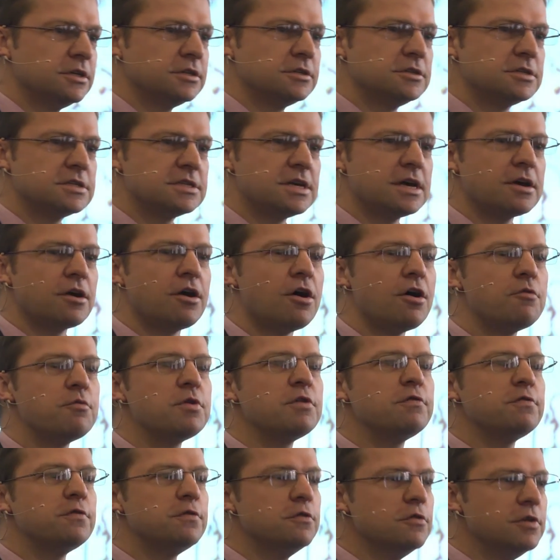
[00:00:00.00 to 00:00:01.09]
to say, are
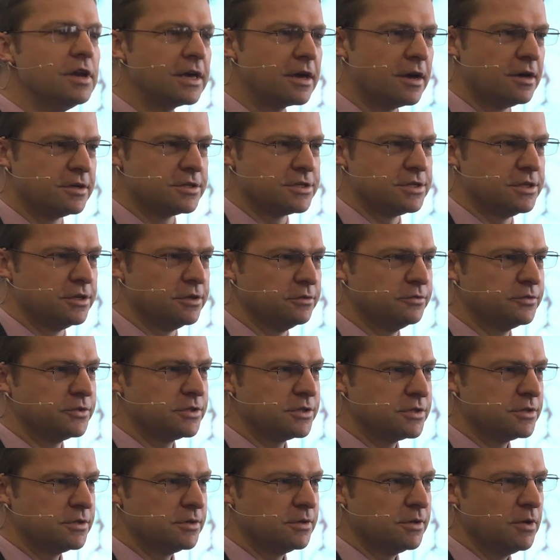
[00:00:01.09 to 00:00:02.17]
we fooling
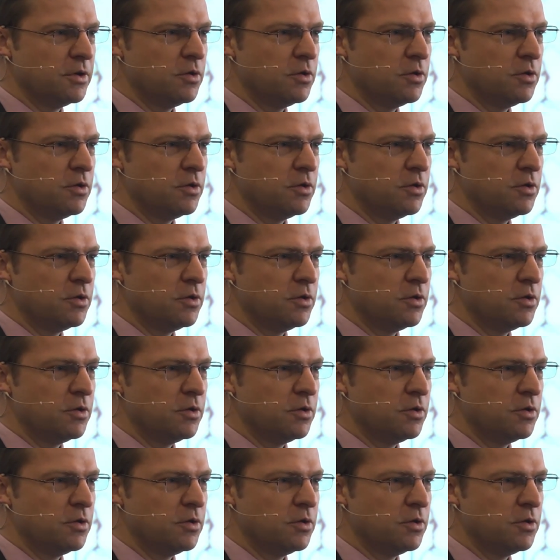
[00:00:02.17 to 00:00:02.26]
ourselves?